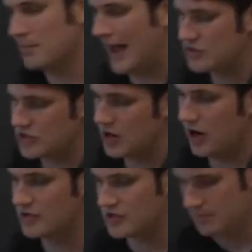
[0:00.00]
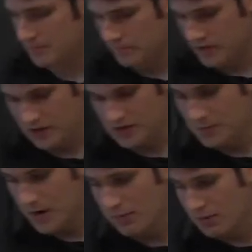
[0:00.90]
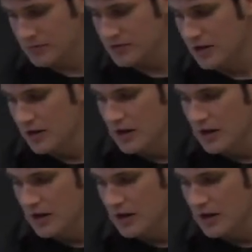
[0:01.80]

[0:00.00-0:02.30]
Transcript: actually cause some problems.